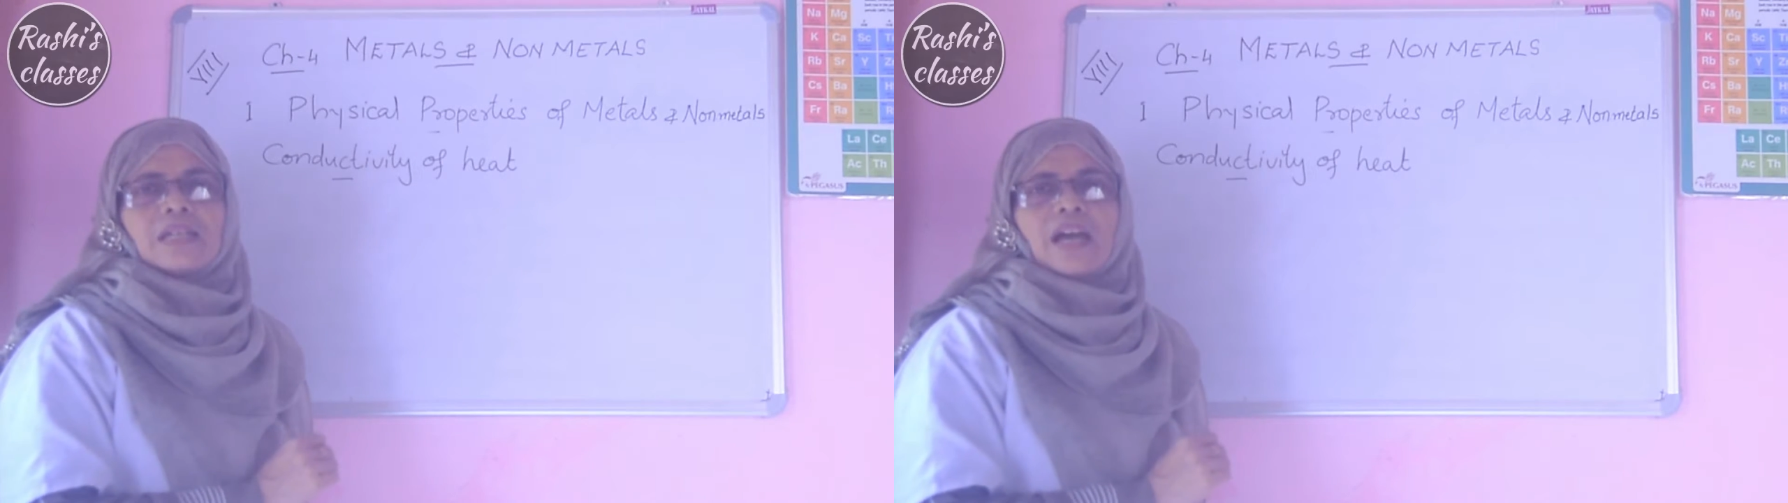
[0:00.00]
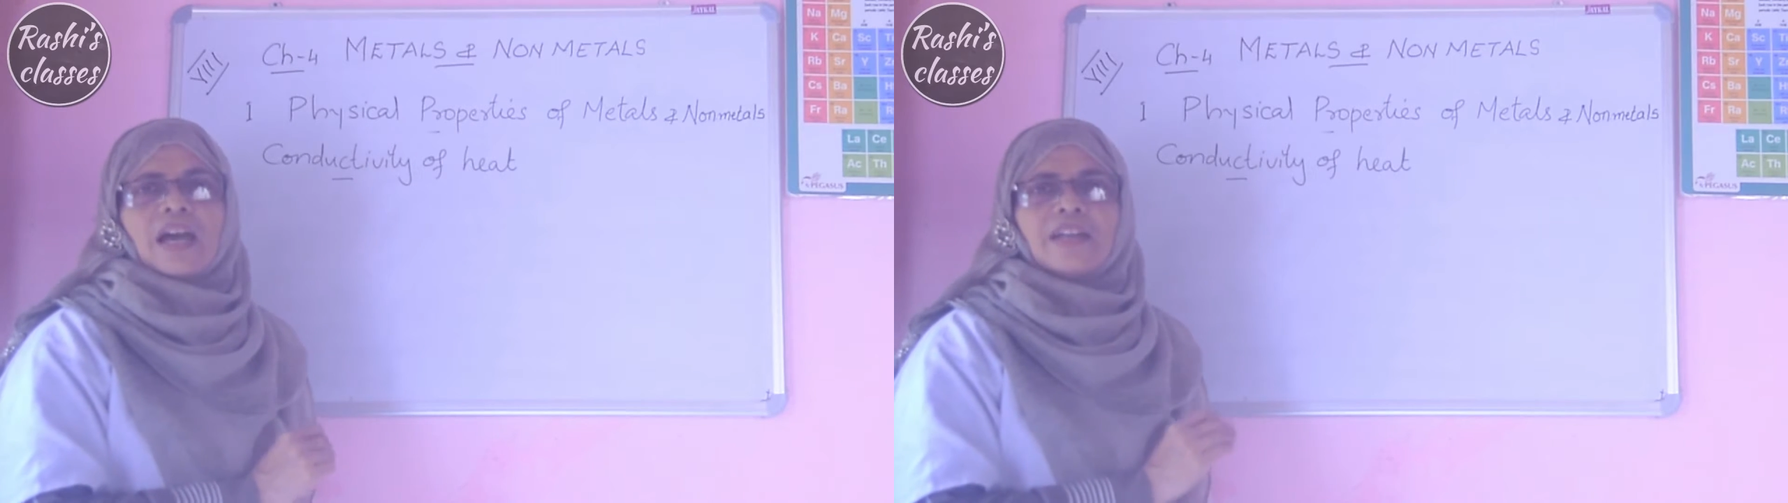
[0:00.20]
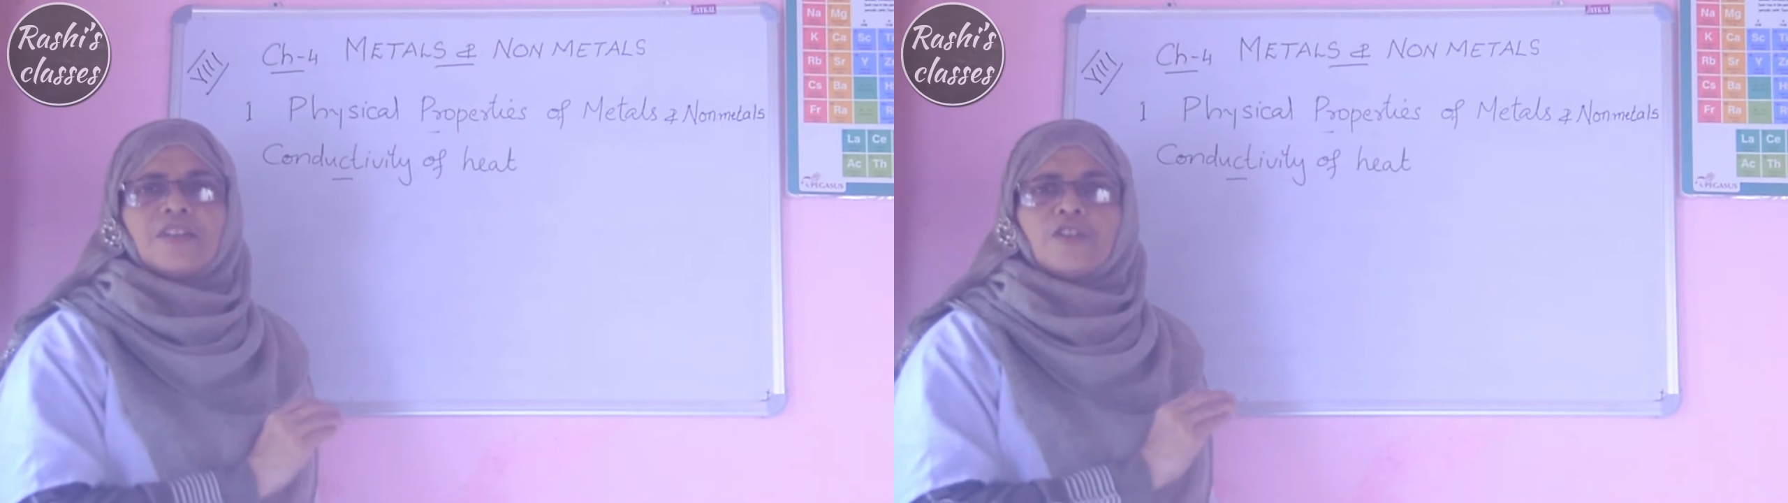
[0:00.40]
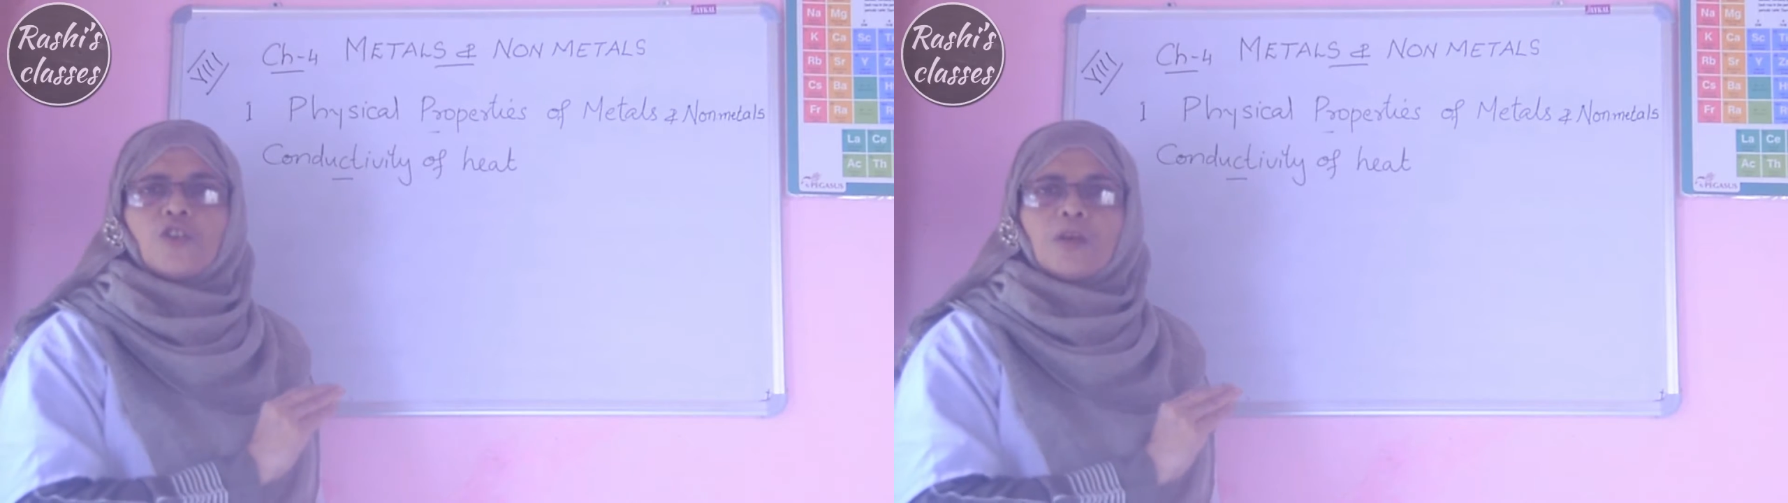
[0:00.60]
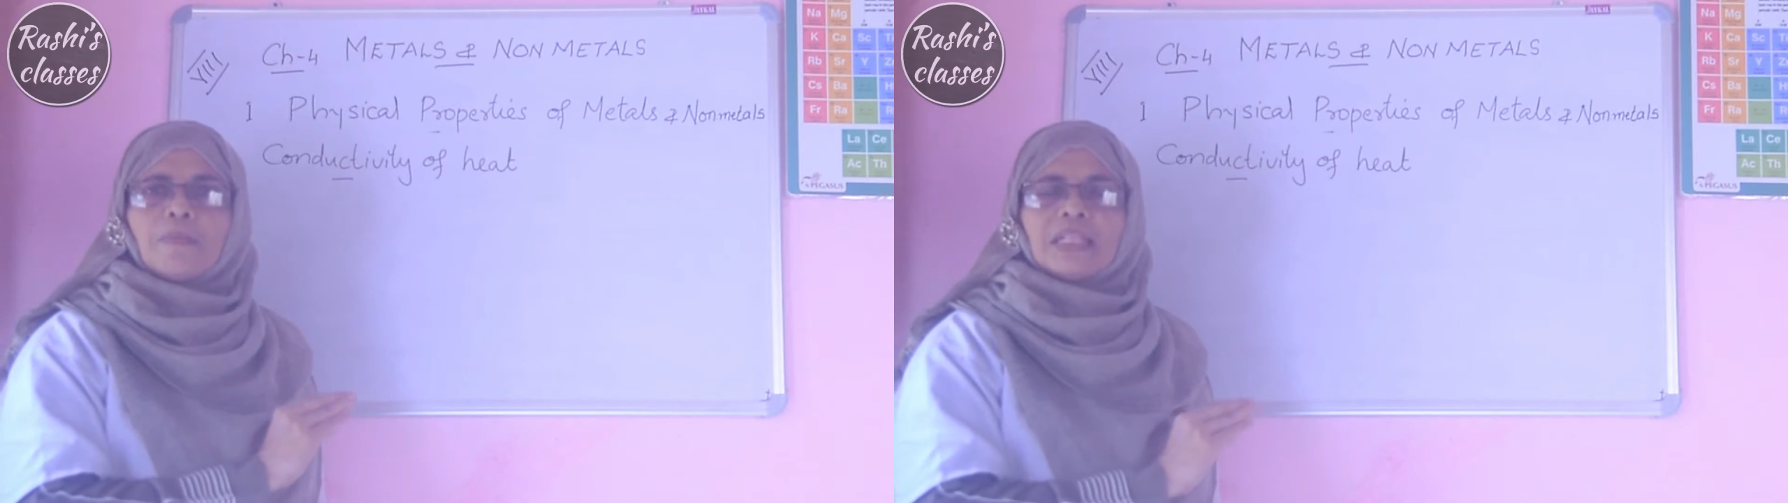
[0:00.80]
and
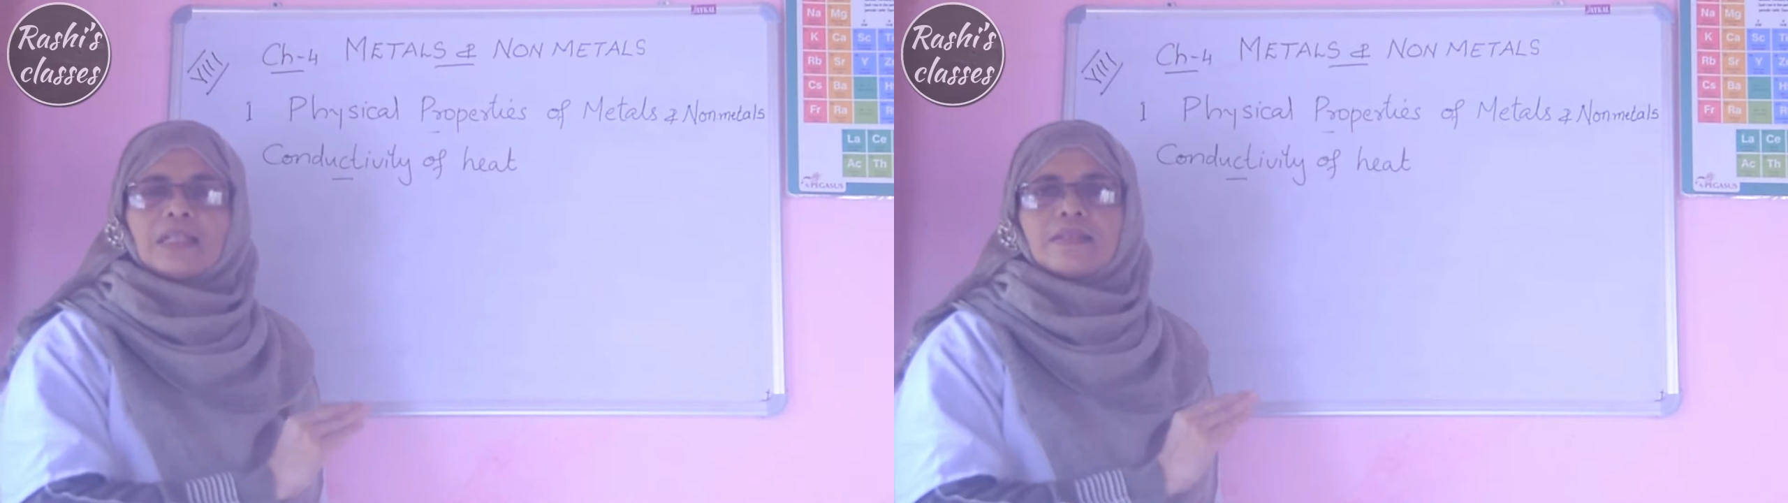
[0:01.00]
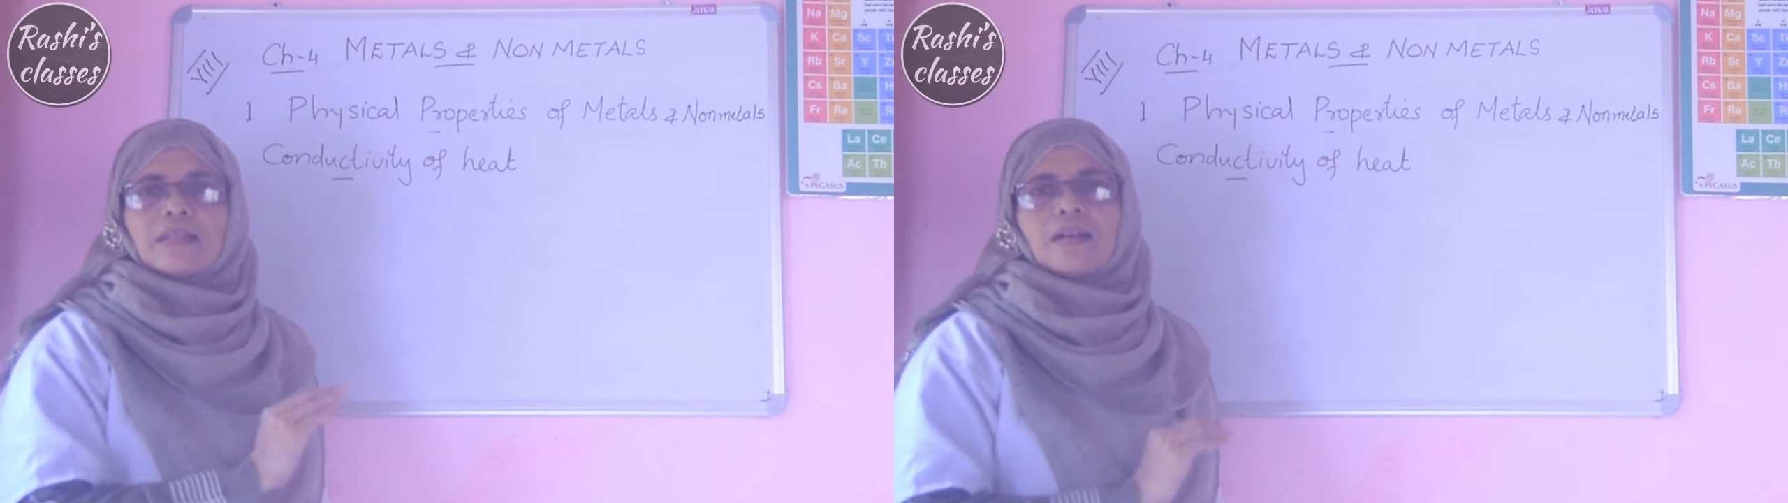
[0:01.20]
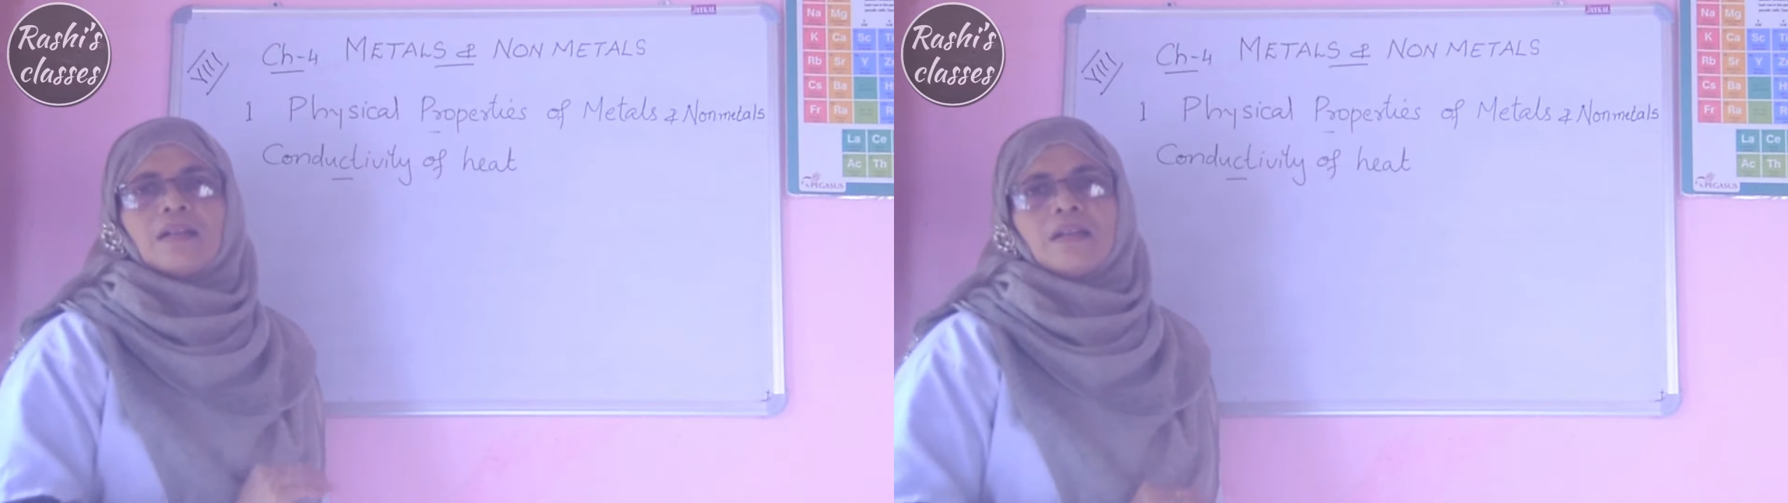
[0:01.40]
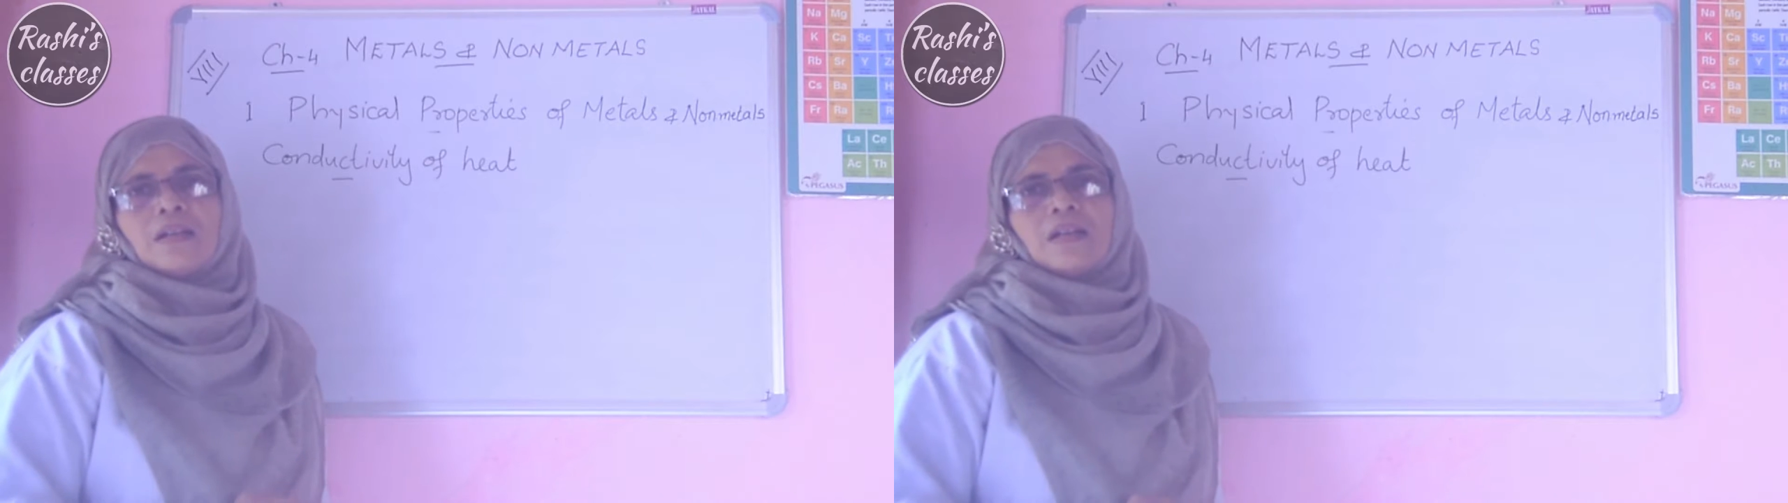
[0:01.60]
non-metals are